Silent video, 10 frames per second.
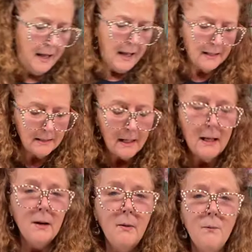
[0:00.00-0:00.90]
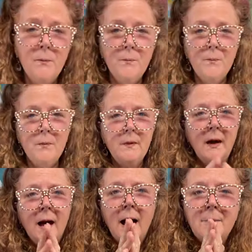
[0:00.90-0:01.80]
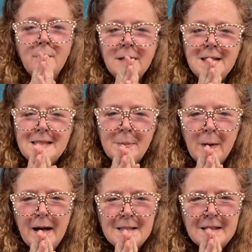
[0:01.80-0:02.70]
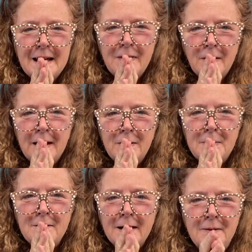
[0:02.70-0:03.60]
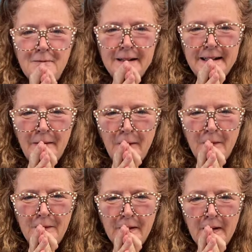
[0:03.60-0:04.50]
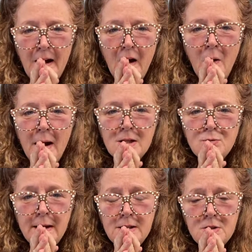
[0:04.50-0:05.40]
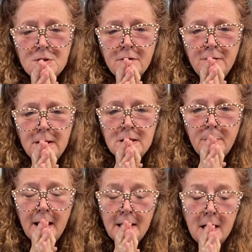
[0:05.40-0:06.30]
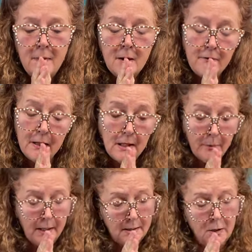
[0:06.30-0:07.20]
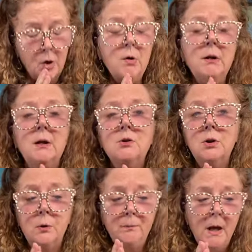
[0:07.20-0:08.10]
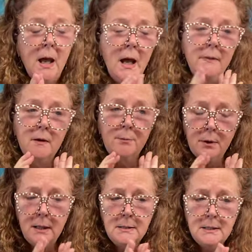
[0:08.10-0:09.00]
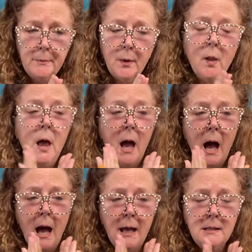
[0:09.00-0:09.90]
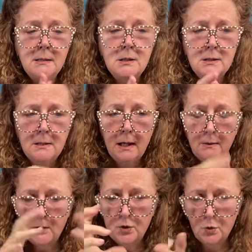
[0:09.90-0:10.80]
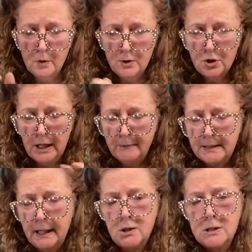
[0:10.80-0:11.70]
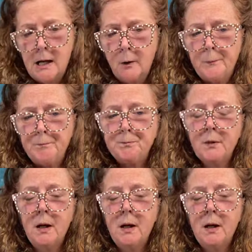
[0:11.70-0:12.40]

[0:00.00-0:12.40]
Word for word: and I'm really surprised because I thought I would be running really over. Oh, hydrangeas are fun to paint, and they're fun to paint in acrylic too, and they're pretty simple. I just get the sort of the shape sketched out,